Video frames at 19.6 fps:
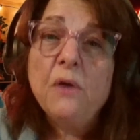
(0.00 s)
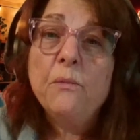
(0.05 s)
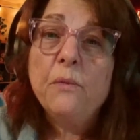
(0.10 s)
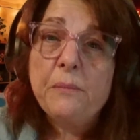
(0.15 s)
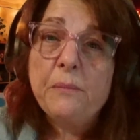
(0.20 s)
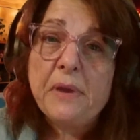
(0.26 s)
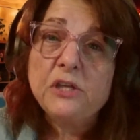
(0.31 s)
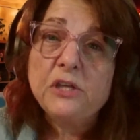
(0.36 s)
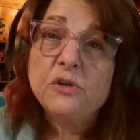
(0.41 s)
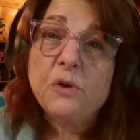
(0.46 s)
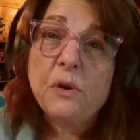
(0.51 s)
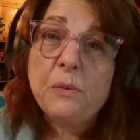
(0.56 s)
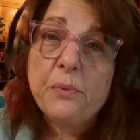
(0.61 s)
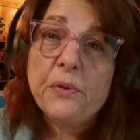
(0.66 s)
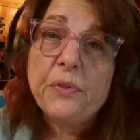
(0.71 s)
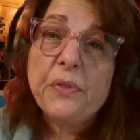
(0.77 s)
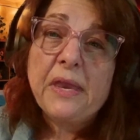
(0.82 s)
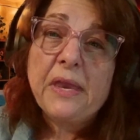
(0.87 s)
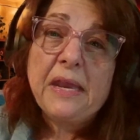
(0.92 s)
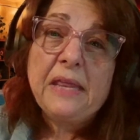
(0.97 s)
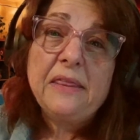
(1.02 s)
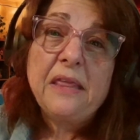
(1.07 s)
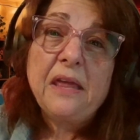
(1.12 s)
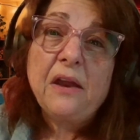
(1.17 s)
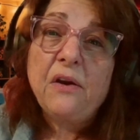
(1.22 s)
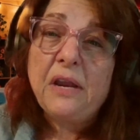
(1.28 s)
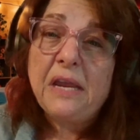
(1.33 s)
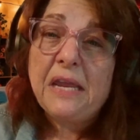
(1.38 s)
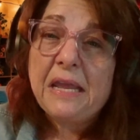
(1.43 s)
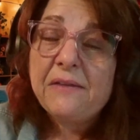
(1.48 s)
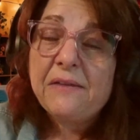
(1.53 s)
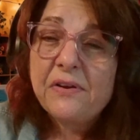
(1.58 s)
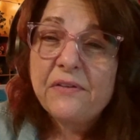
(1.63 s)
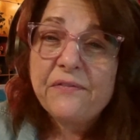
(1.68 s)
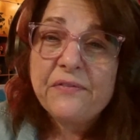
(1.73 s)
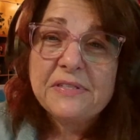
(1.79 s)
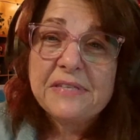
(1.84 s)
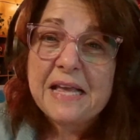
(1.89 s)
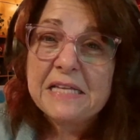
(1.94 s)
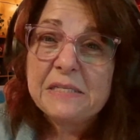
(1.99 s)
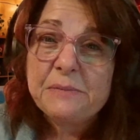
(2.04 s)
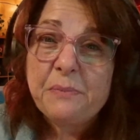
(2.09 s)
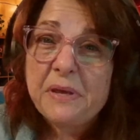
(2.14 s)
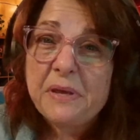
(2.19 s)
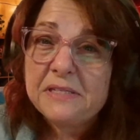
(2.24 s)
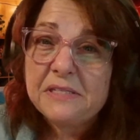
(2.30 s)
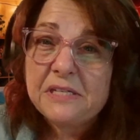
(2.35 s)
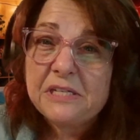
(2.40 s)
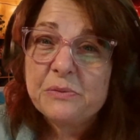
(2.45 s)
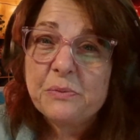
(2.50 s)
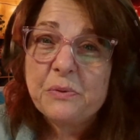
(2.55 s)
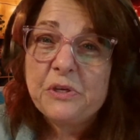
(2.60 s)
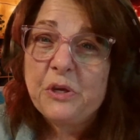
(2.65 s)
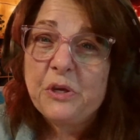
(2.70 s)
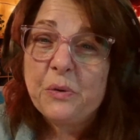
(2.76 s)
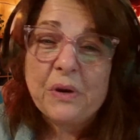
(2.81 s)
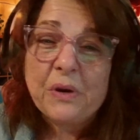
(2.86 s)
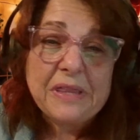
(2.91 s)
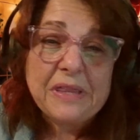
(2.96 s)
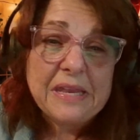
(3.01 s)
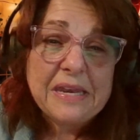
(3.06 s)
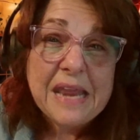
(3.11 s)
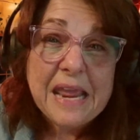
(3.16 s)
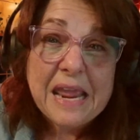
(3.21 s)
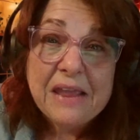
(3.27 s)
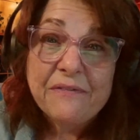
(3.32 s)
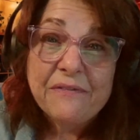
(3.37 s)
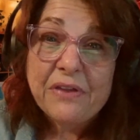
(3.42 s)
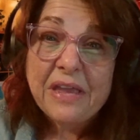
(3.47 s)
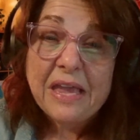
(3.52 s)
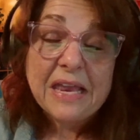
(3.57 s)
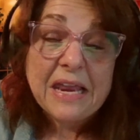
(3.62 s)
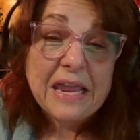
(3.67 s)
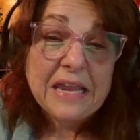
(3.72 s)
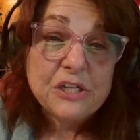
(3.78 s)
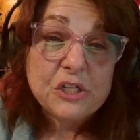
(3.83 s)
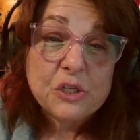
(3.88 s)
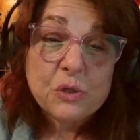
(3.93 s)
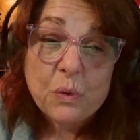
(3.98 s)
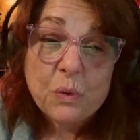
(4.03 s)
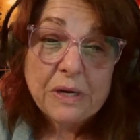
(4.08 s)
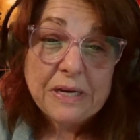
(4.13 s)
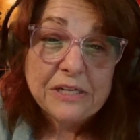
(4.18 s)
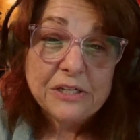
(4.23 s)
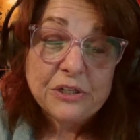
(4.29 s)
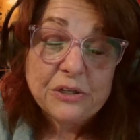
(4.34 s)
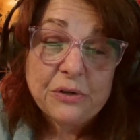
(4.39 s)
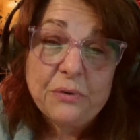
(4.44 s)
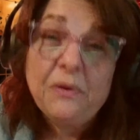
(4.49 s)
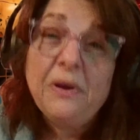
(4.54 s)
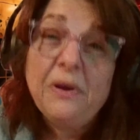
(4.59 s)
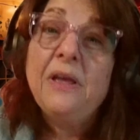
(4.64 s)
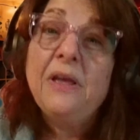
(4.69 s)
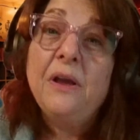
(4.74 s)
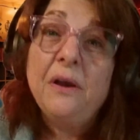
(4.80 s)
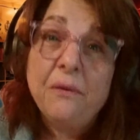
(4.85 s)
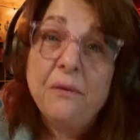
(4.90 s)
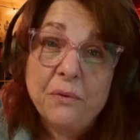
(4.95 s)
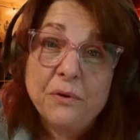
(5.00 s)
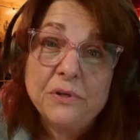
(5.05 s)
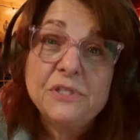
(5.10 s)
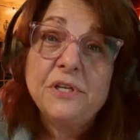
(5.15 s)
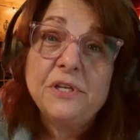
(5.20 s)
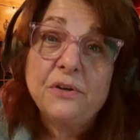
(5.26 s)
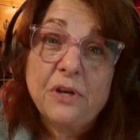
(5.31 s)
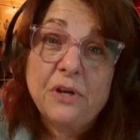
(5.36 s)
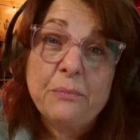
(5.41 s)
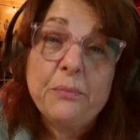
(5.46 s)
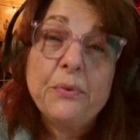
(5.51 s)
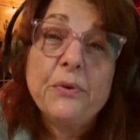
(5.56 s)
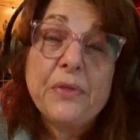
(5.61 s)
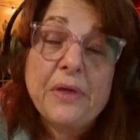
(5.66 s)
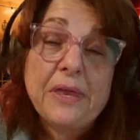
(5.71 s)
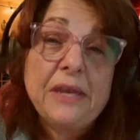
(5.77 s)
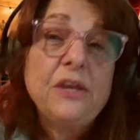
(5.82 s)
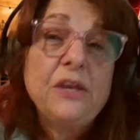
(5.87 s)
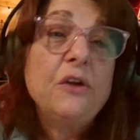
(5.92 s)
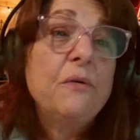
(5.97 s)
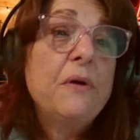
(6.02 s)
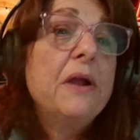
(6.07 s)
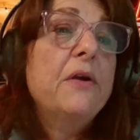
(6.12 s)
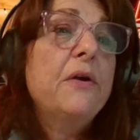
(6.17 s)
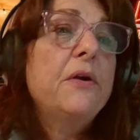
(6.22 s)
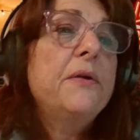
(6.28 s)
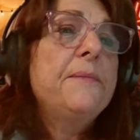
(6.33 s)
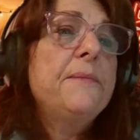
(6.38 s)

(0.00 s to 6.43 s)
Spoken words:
We make sure we put that in there. Even if it's asbestos when you were in the Navy at age 22, we're still going to put that in your record.